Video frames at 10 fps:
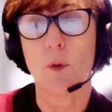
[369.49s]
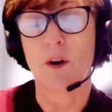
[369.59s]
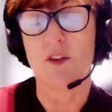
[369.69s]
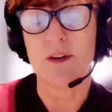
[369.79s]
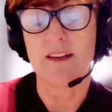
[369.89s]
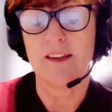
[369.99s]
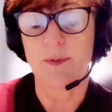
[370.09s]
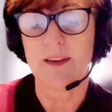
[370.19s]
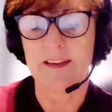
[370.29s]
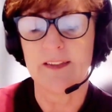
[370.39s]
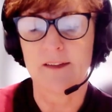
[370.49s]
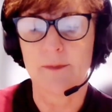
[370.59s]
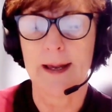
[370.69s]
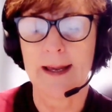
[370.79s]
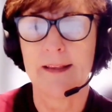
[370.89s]
One of the reasons we see the
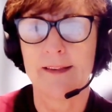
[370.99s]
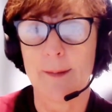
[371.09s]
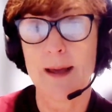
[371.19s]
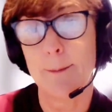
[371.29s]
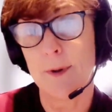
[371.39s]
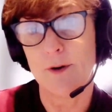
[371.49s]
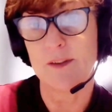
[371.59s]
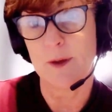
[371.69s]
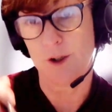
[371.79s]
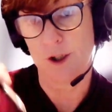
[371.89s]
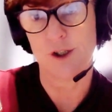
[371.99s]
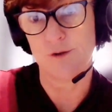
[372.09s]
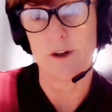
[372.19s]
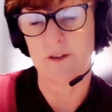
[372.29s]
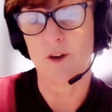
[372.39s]
spike in September is because
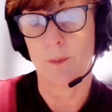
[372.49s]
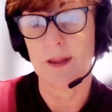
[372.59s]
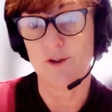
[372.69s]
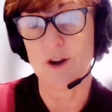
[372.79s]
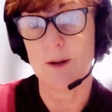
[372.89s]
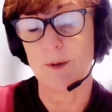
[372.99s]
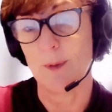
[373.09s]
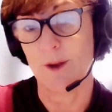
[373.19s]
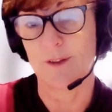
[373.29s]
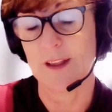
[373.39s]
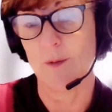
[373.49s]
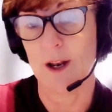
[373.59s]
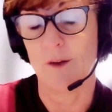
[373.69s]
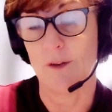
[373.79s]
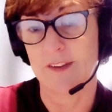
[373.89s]
children have stopped their treatment because they're
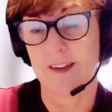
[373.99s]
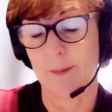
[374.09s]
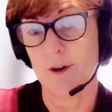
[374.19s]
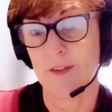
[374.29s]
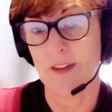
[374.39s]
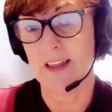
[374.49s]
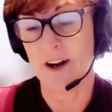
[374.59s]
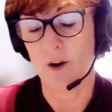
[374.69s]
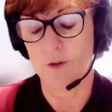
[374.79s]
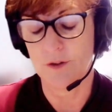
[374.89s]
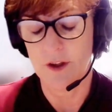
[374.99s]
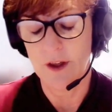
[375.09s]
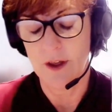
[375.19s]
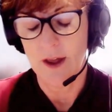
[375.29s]
well over the summer, and then they're not,